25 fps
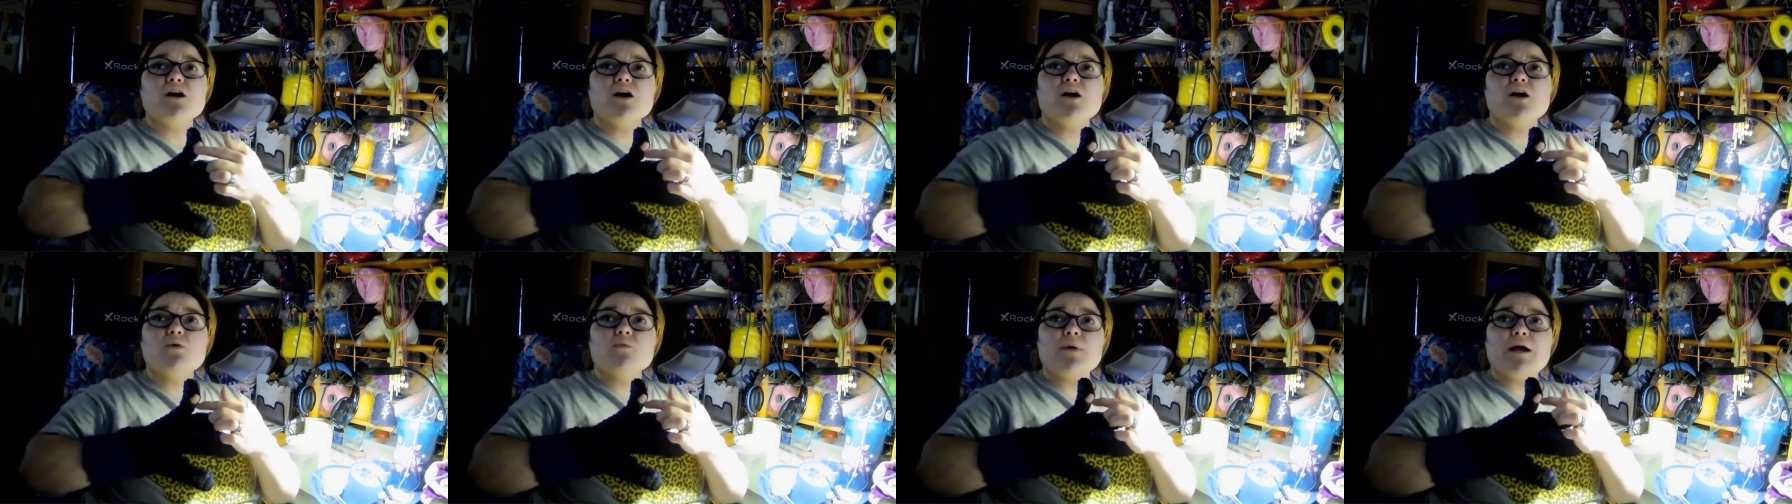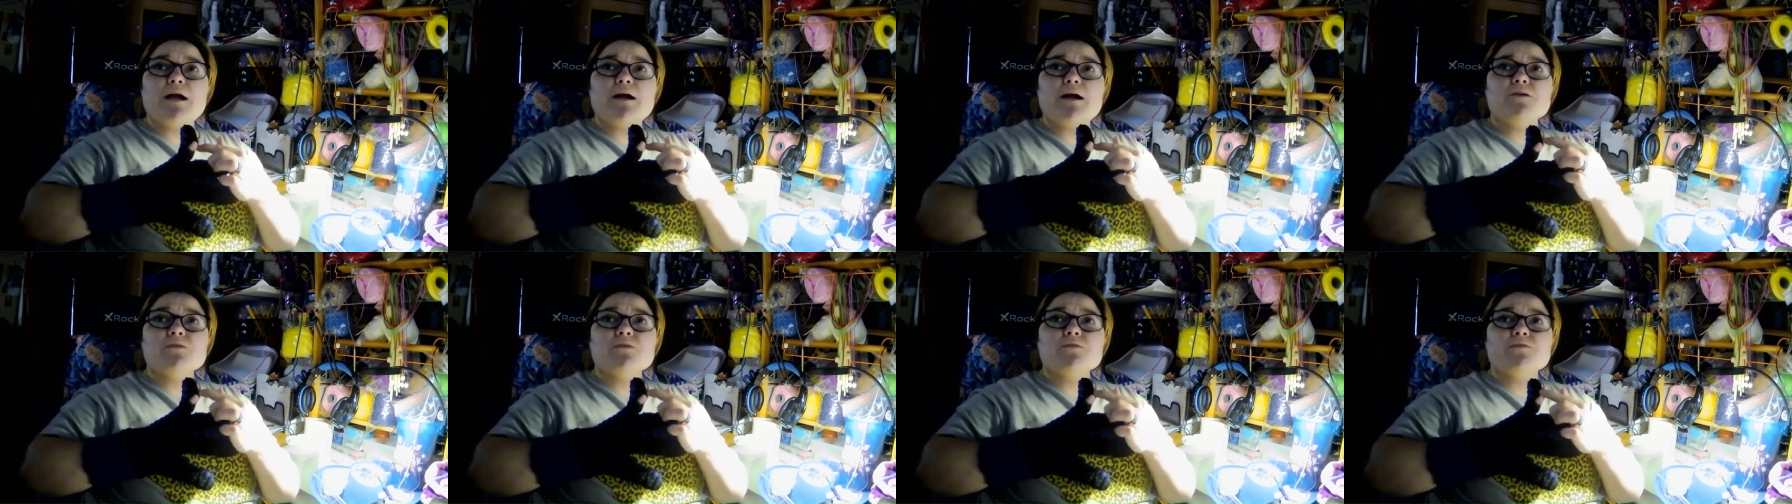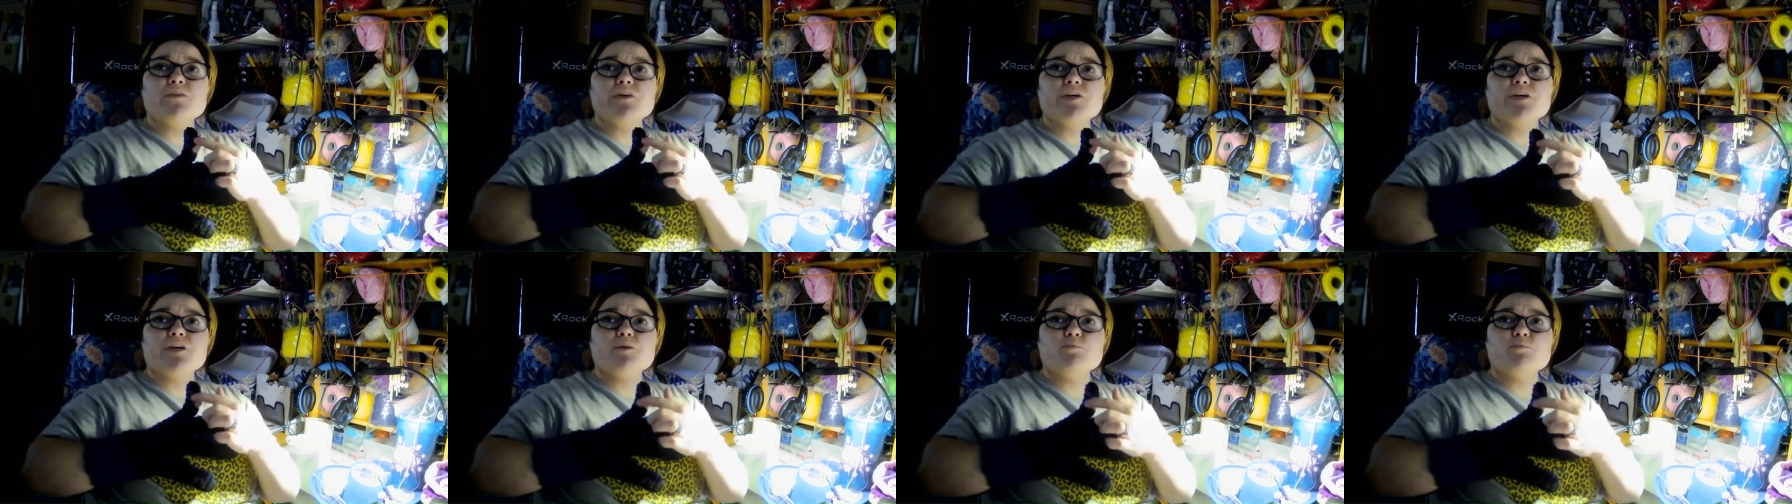around
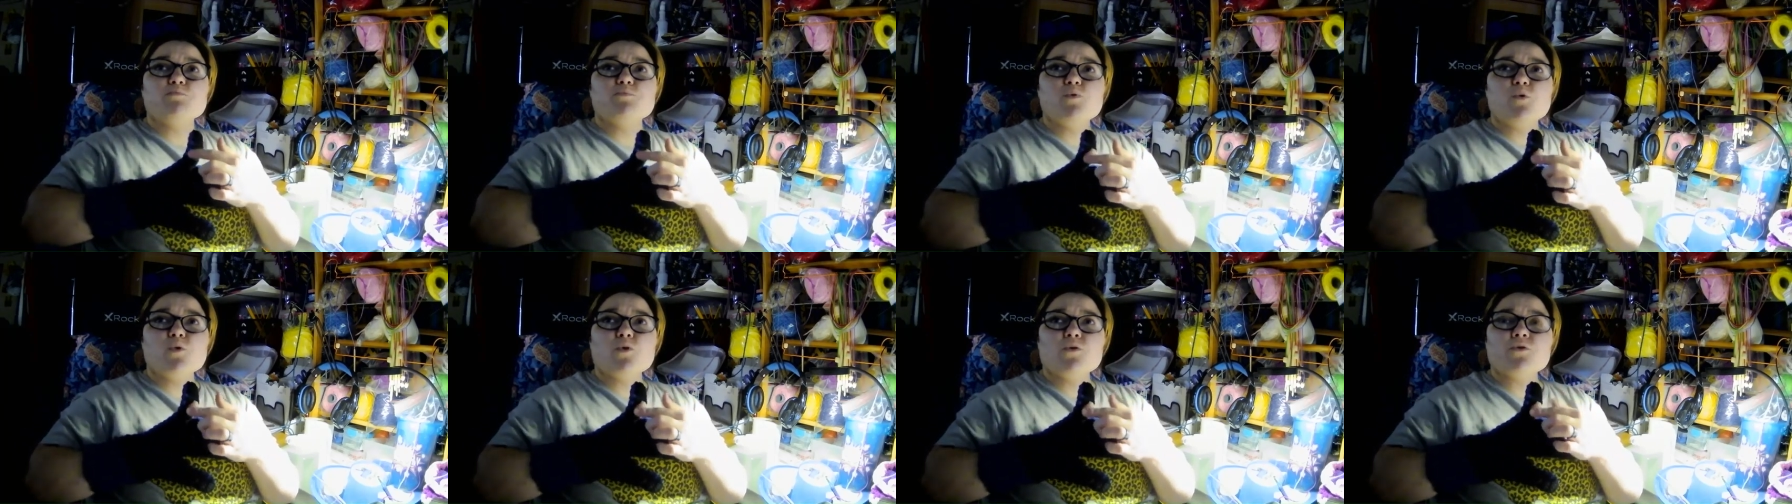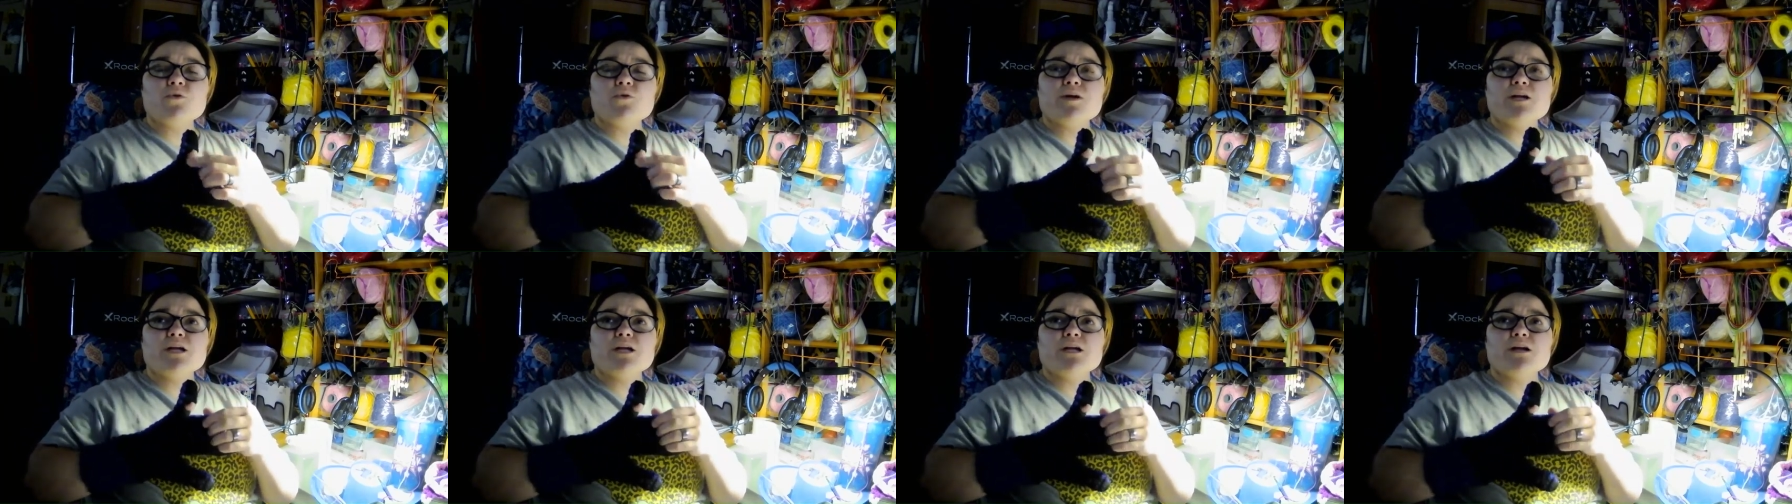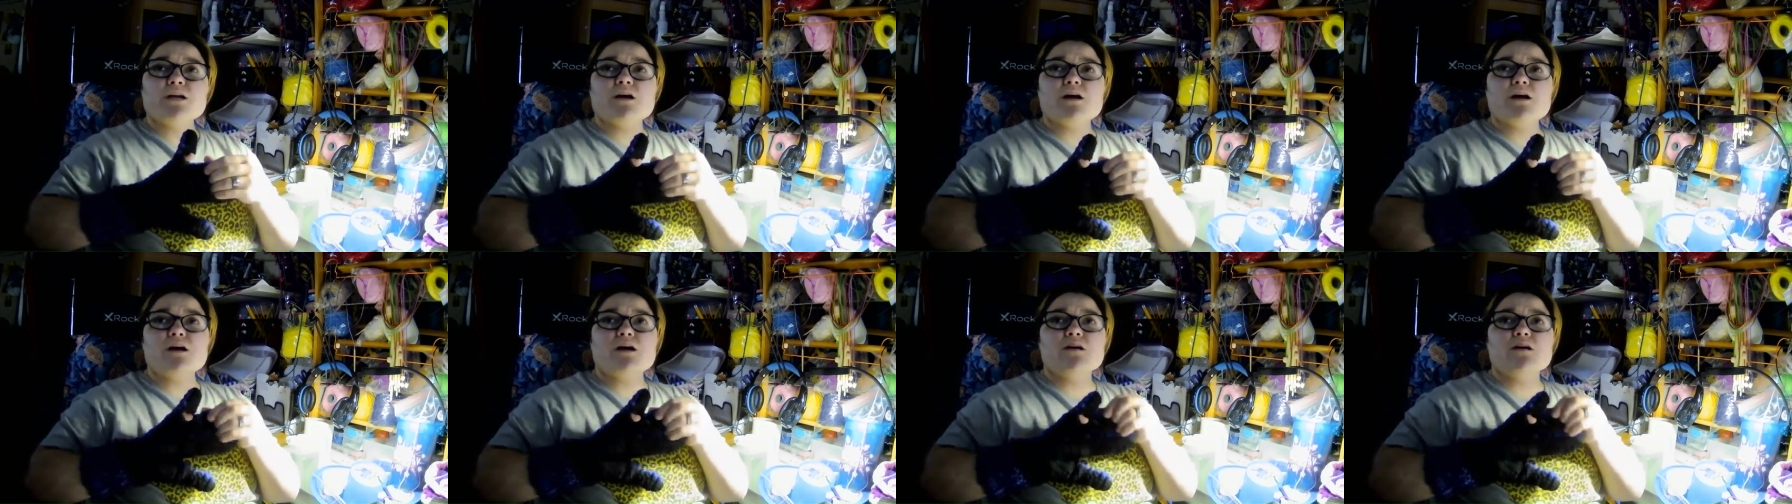the bordering